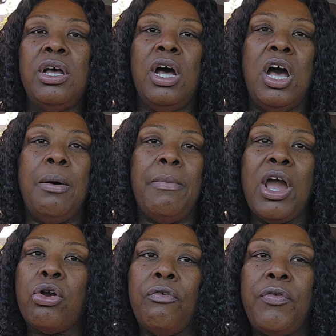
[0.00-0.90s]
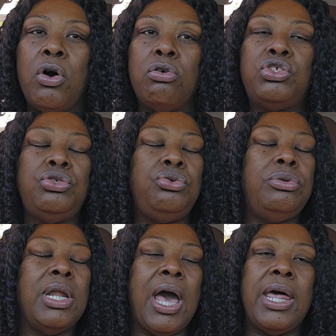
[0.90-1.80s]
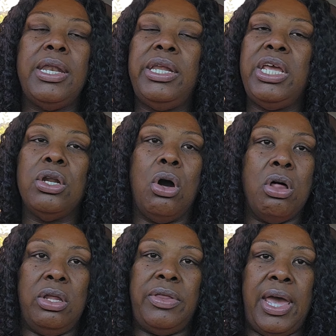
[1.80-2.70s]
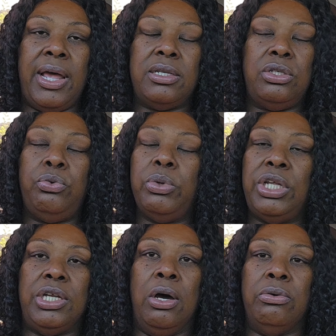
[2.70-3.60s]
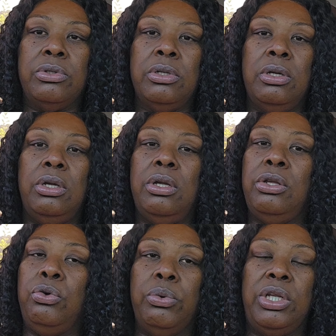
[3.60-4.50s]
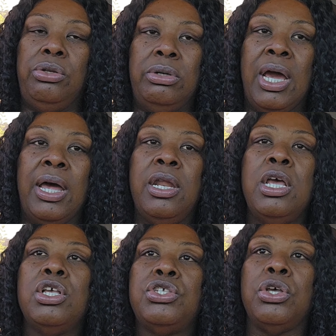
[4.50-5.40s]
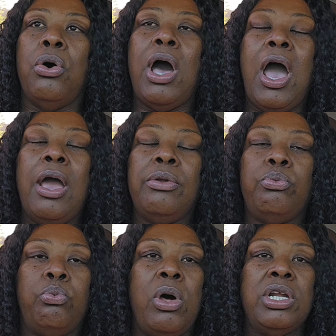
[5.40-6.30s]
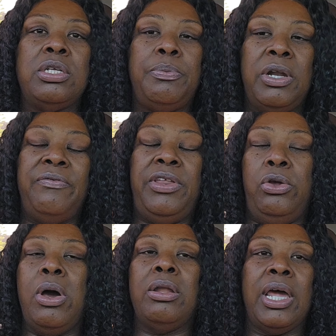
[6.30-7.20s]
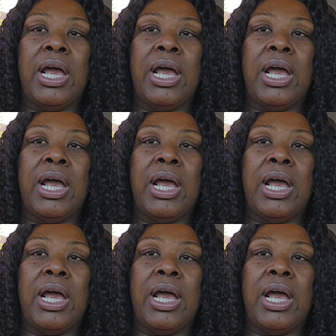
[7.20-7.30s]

microphones. You do not need all of that. You really don't. You really do not. So I wanted to put a video out, like